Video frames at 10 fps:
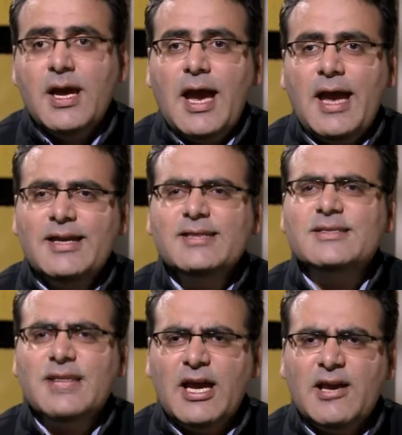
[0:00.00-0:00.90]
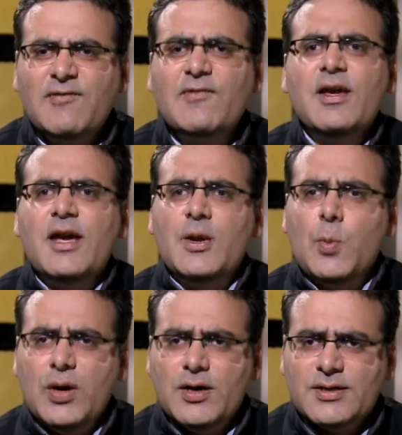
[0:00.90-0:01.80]
and his life and
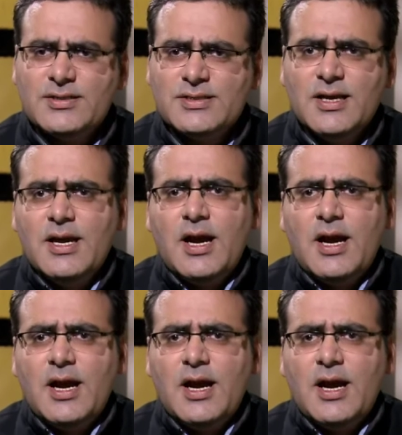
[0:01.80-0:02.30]
works,